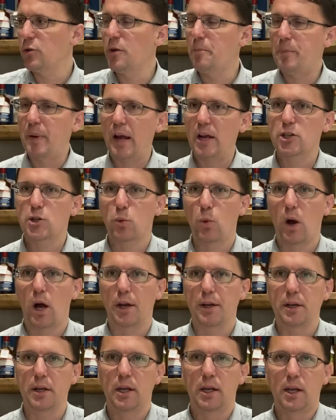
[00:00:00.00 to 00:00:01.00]
on the batch
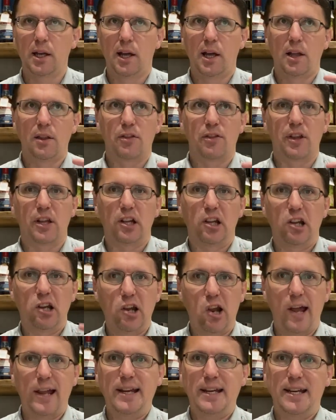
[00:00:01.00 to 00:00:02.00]
one, the
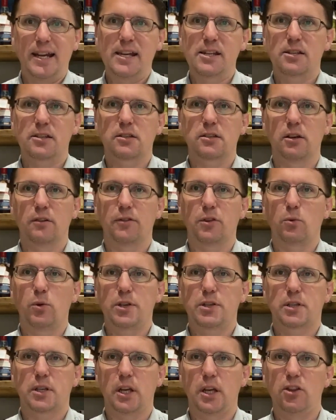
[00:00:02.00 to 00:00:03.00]
lightness of the
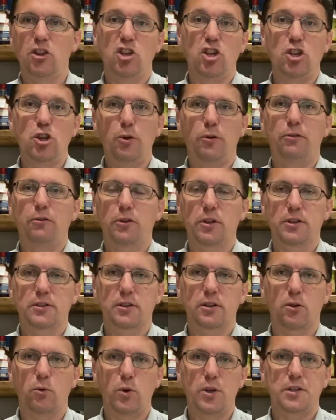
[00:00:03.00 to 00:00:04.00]
whiskey, the
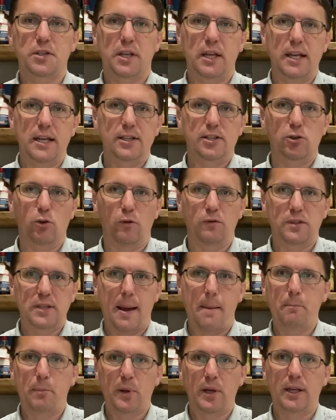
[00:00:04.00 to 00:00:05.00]
youthfulness of the whiskey is sort of
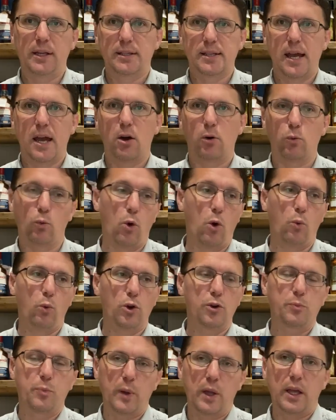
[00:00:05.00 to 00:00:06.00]
dampening down what
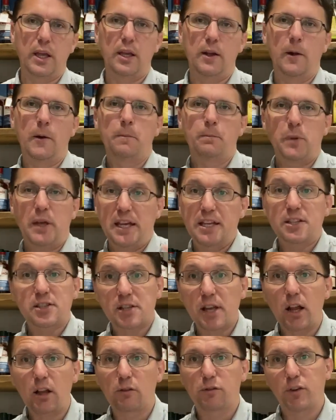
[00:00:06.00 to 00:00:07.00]
would be
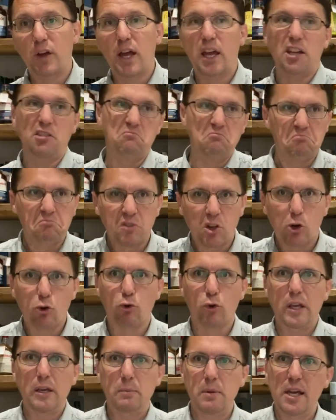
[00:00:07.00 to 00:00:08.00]
itself a
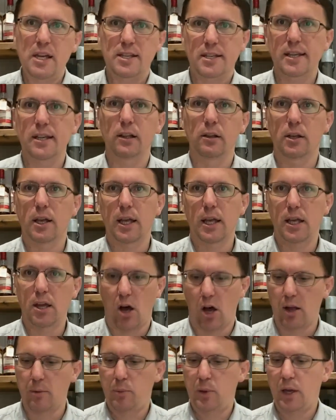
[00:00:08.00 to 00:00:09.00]
creamy, silky
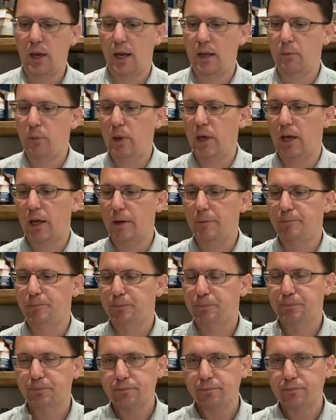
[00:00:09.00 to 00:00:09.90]
IPA beer.